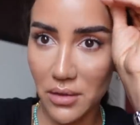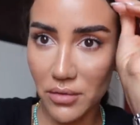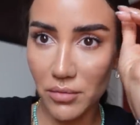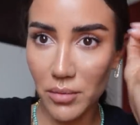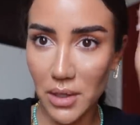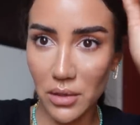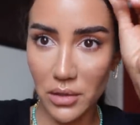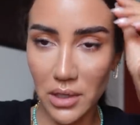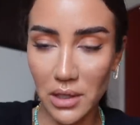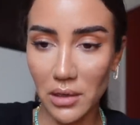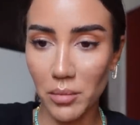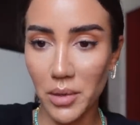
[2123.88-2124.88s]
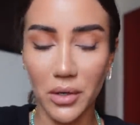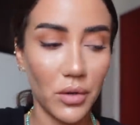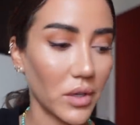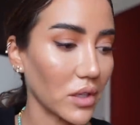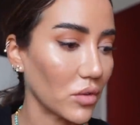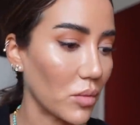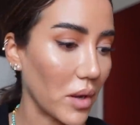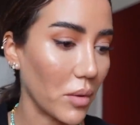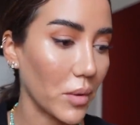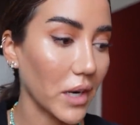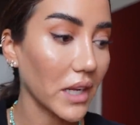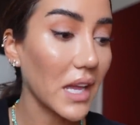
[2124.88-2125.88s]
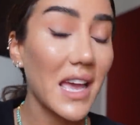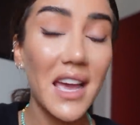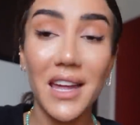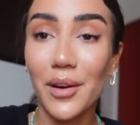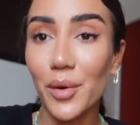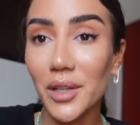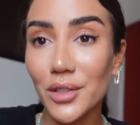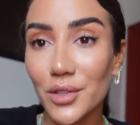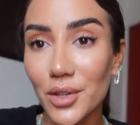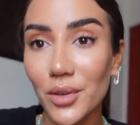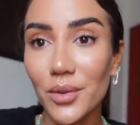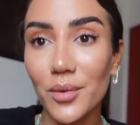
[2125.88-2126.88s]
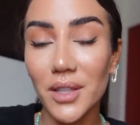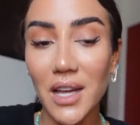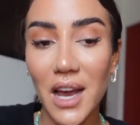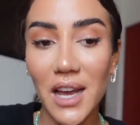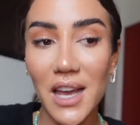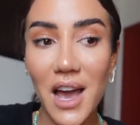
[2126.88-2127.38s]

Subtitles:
kind of my look a little bit according to what I'm wearing, and I wanted to show you what I